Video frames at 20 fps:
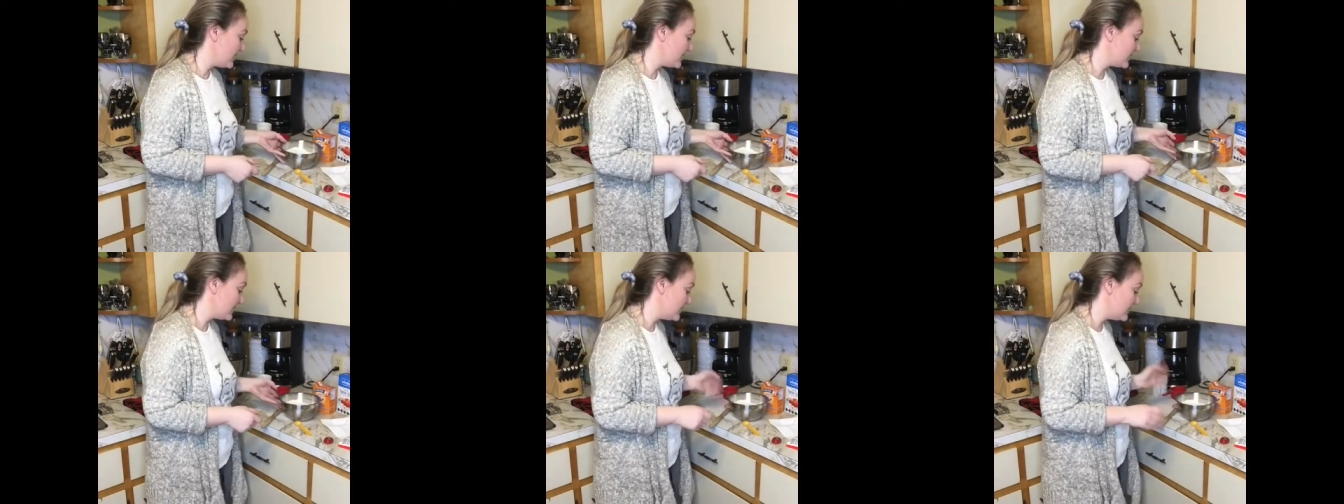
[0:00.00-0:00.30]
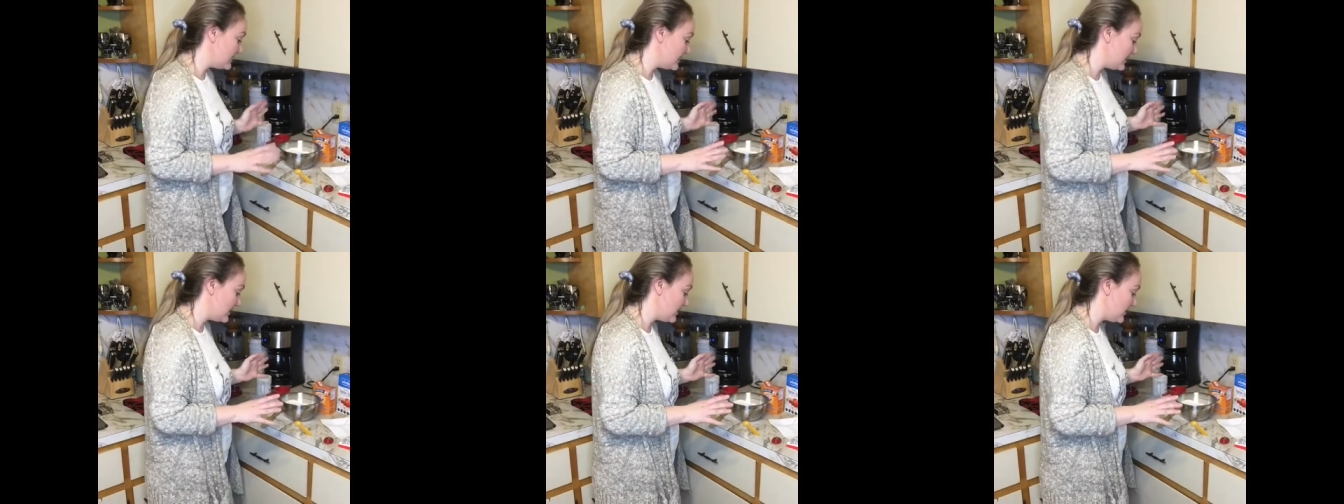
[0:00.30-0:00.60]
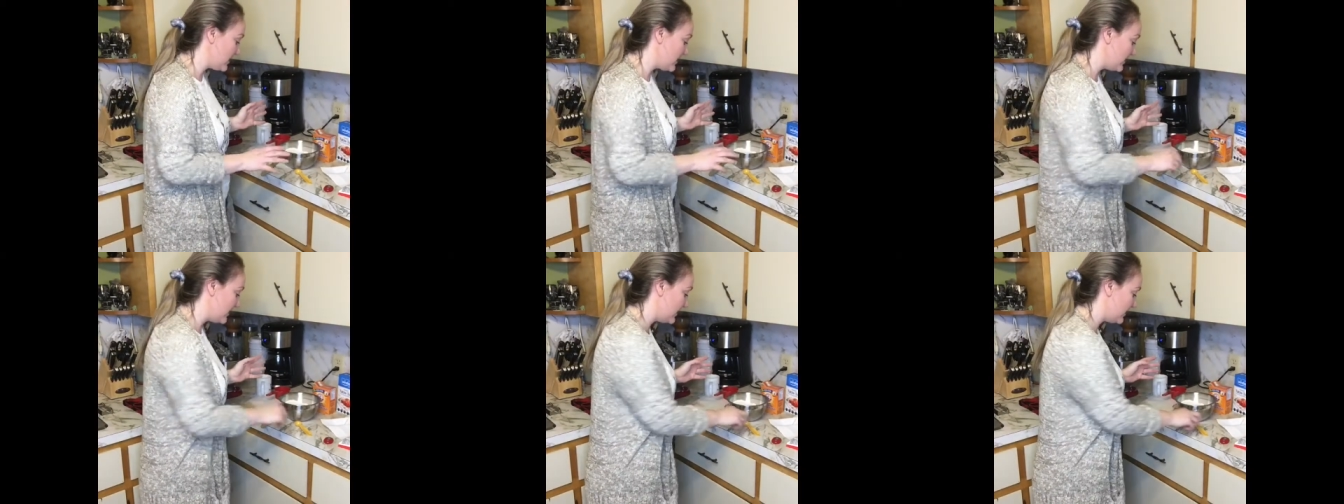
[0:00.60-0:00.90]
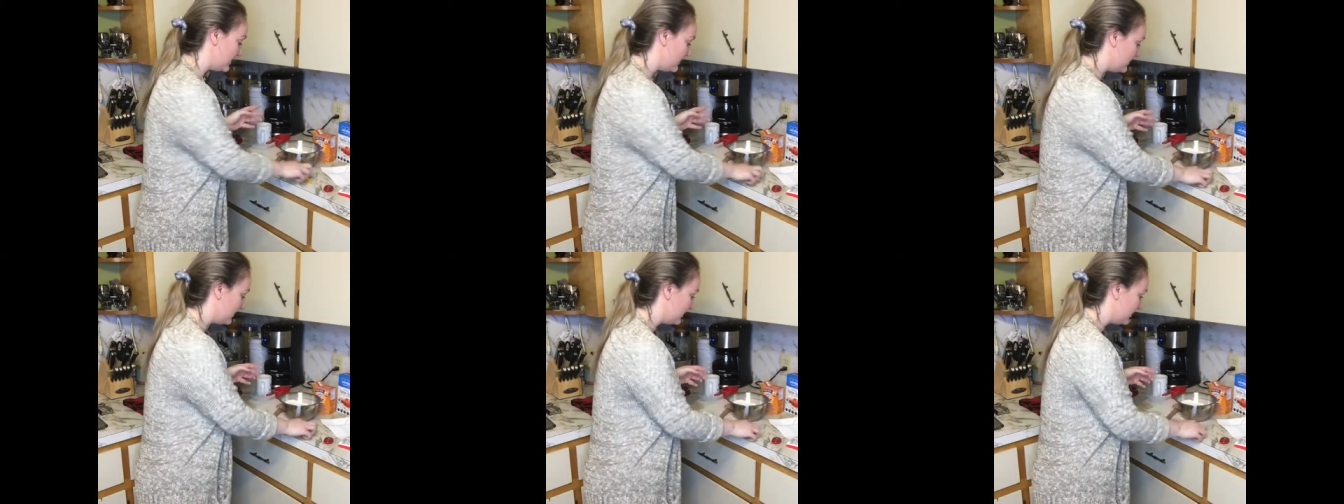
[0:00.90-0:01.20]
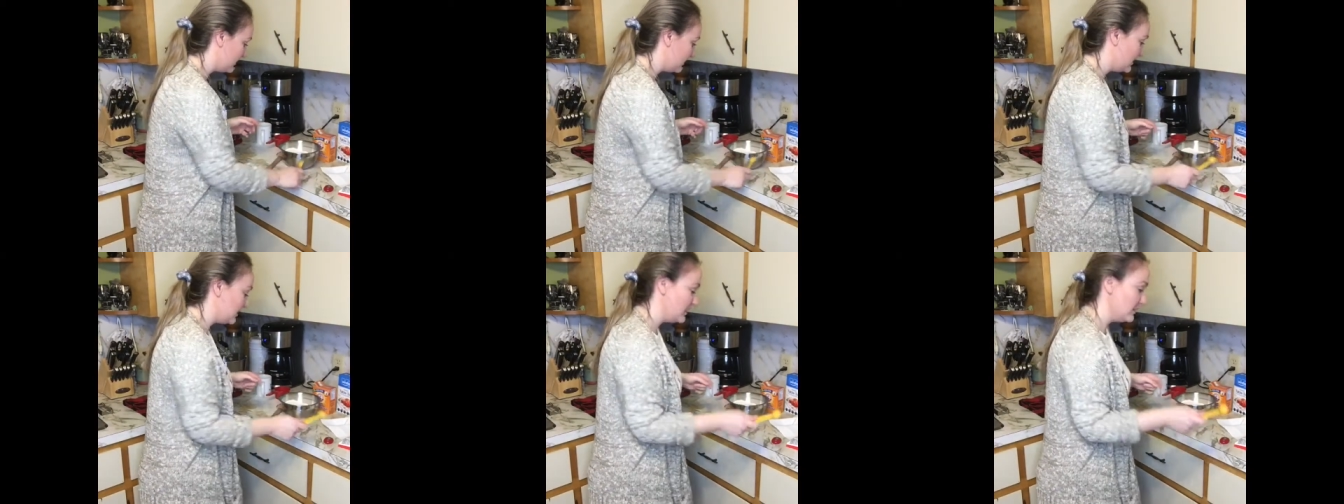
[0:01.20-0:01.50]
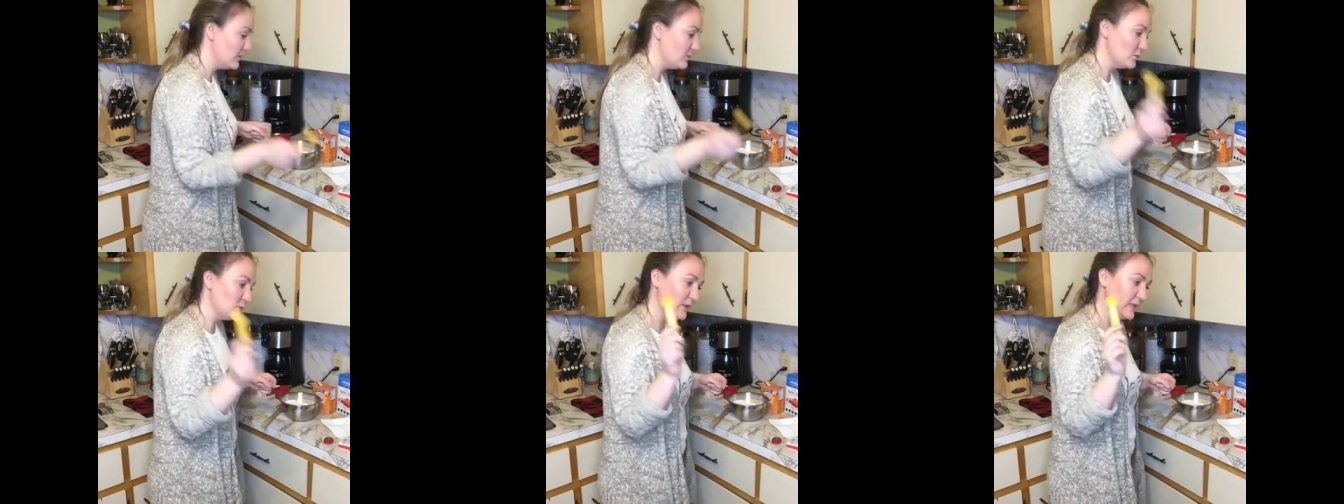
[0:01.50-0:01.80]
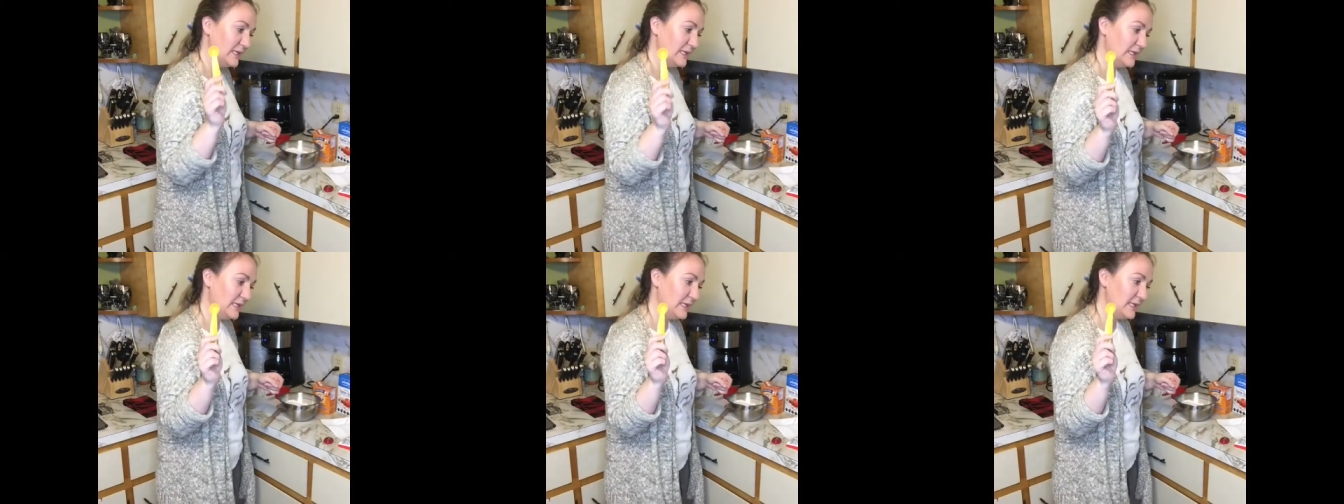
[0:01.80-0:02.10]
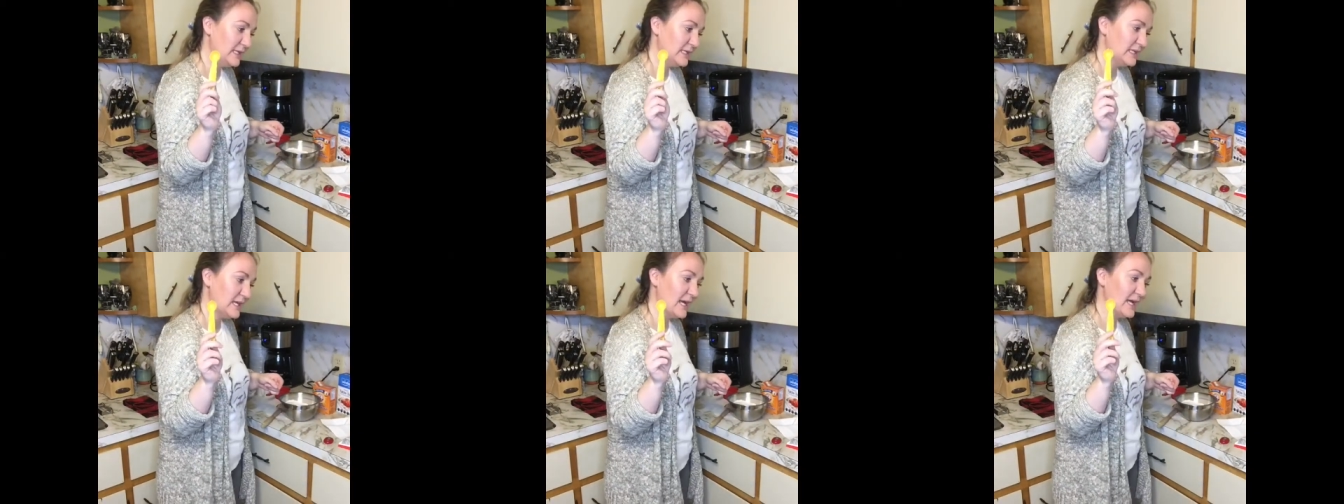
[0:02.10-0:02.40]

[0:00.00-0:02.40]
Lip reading: continuing on, we'll need